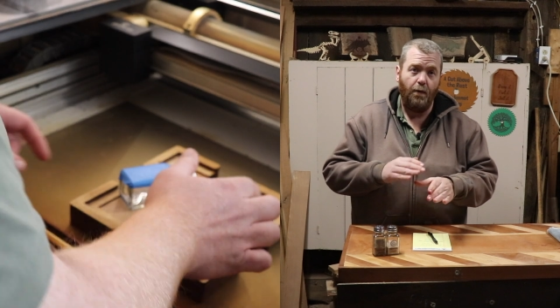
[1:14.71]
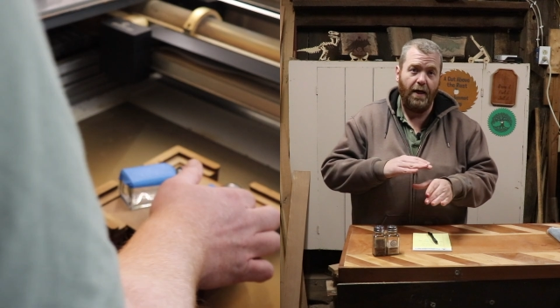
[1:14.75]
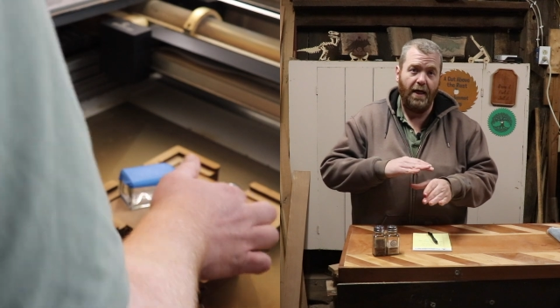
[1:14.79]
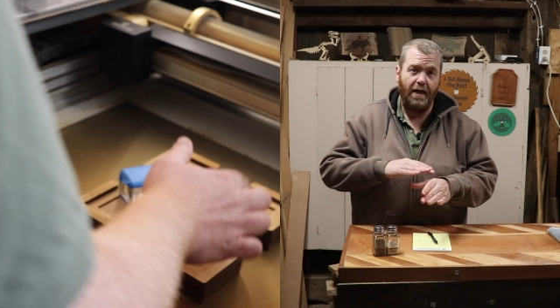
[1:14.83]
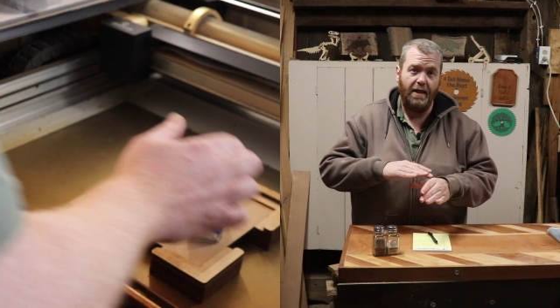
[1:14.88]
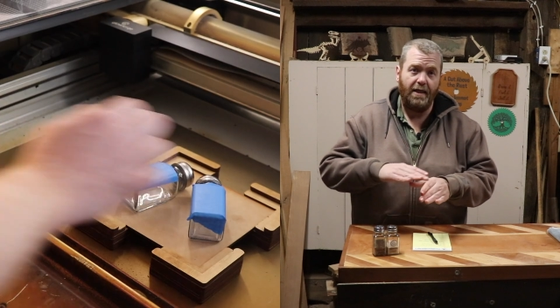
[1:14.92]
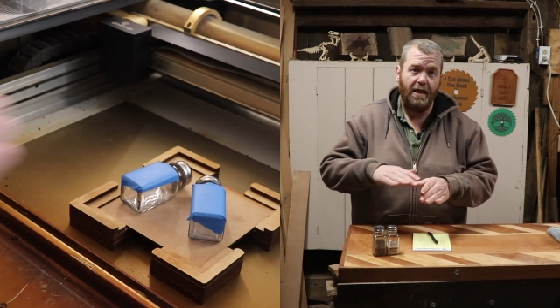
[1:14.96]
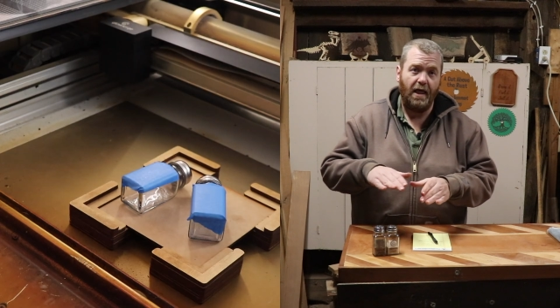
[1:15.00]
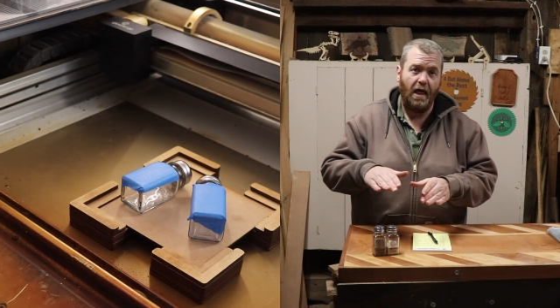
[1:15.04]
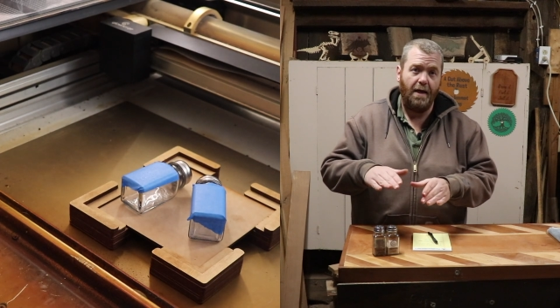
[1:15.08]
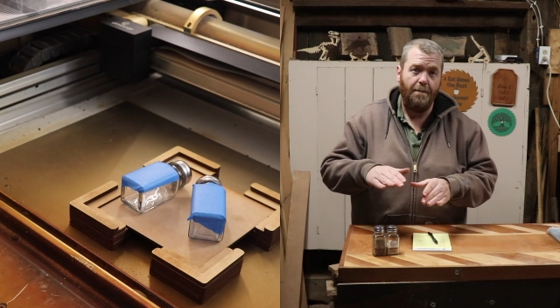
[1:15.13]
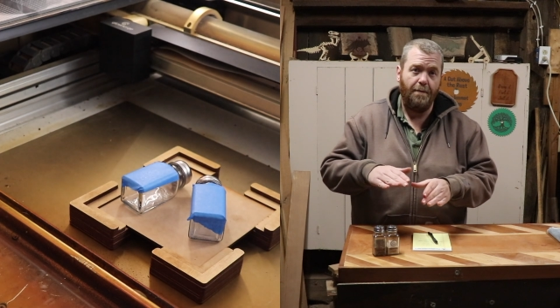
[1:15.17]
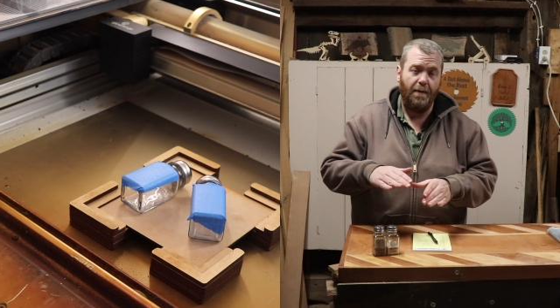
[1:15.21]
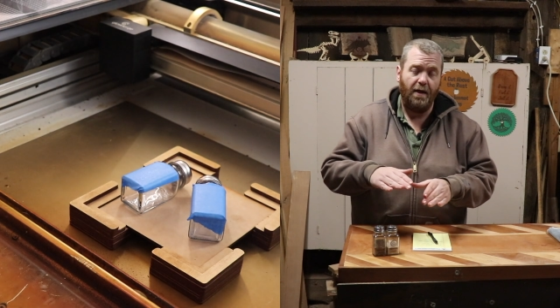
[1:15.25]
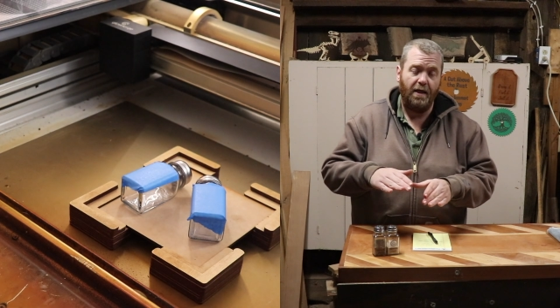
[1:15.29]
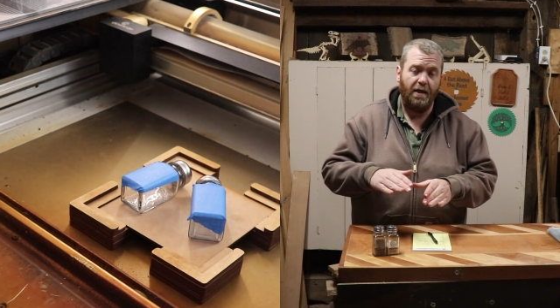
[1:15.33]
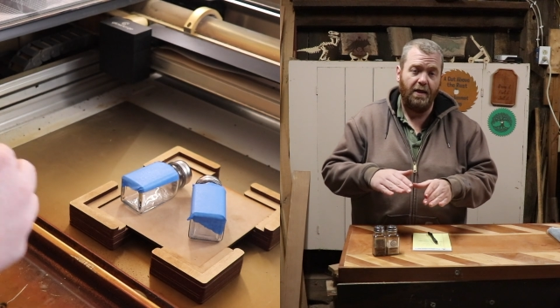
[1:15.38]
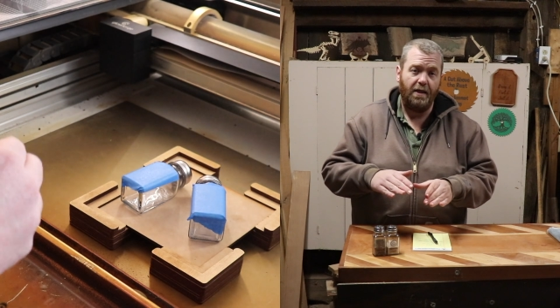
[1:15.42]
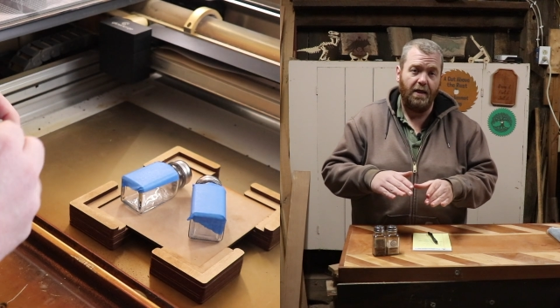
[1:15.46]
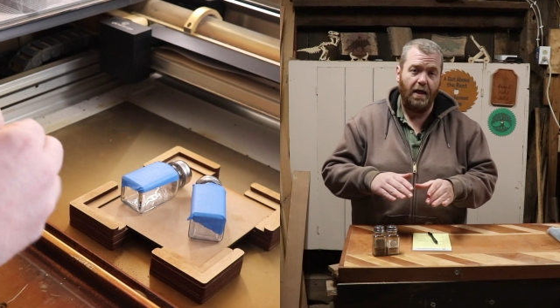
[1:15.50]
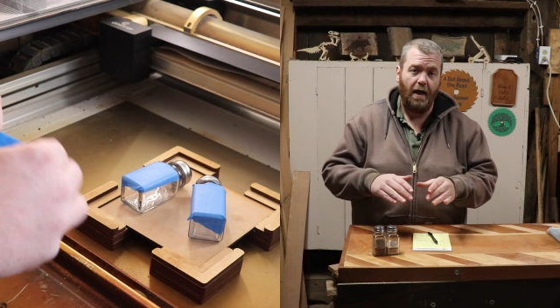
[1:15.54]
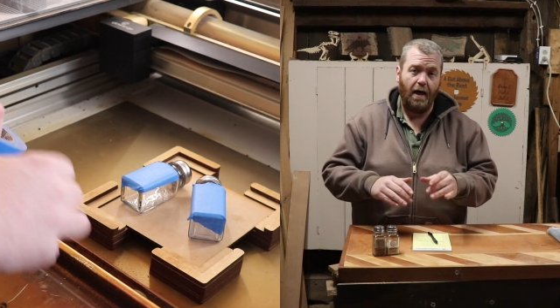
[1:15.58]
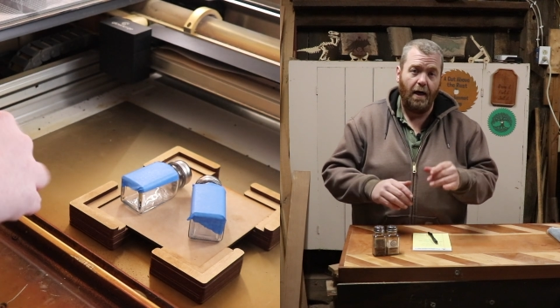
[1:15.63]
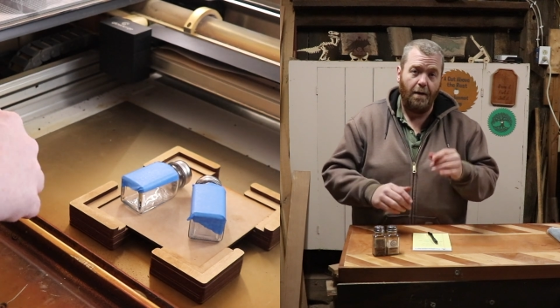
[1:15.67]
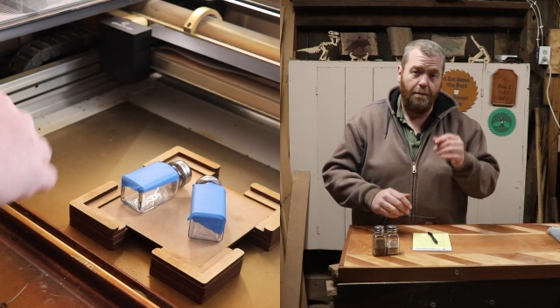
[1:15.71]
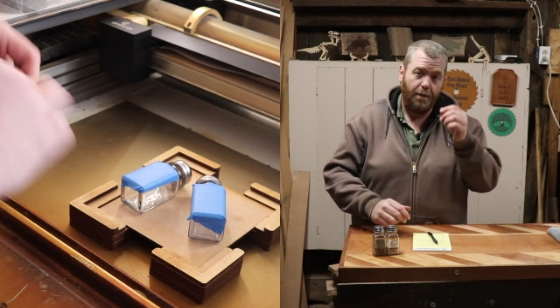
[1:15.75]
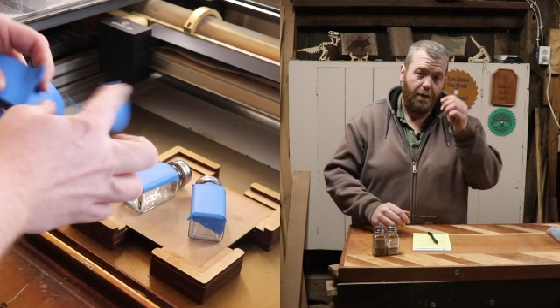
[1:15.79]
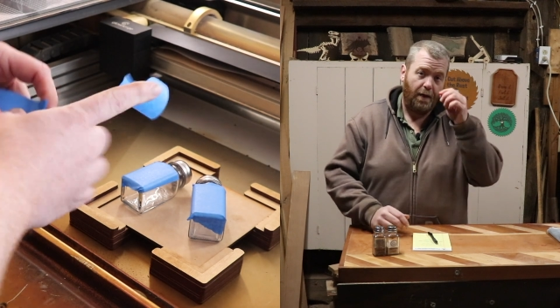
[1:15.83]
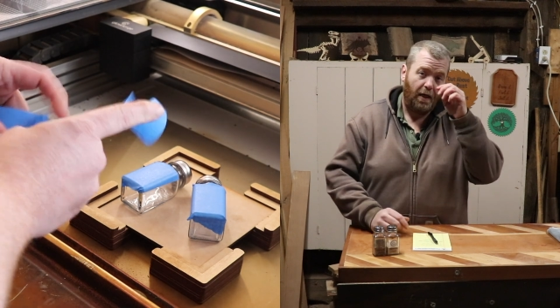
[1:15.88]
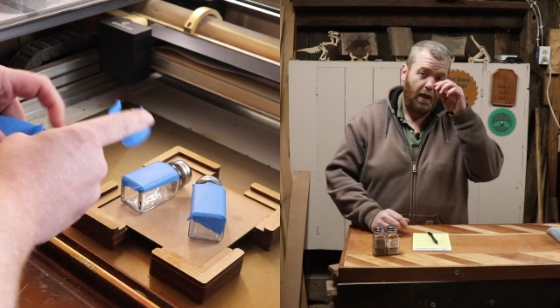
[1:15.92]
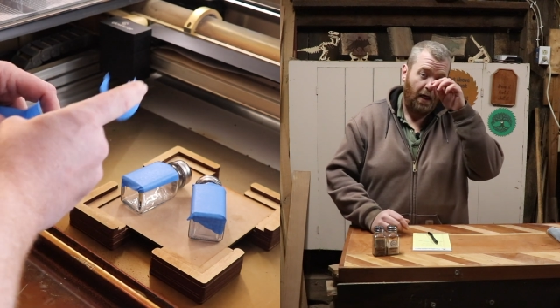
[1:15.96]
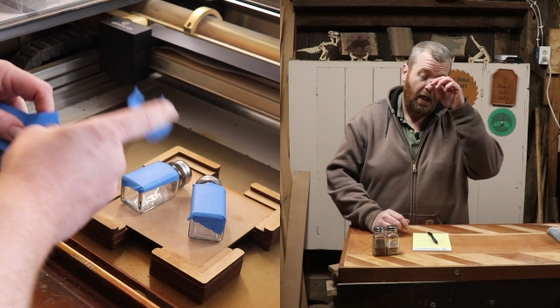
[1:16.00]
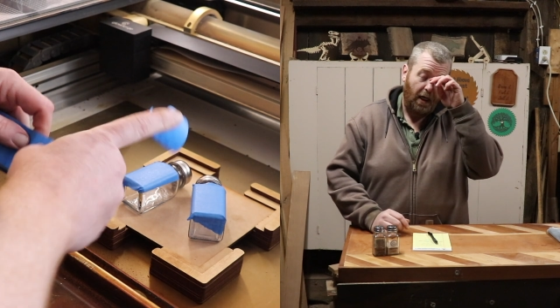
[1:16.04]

We had tape on top,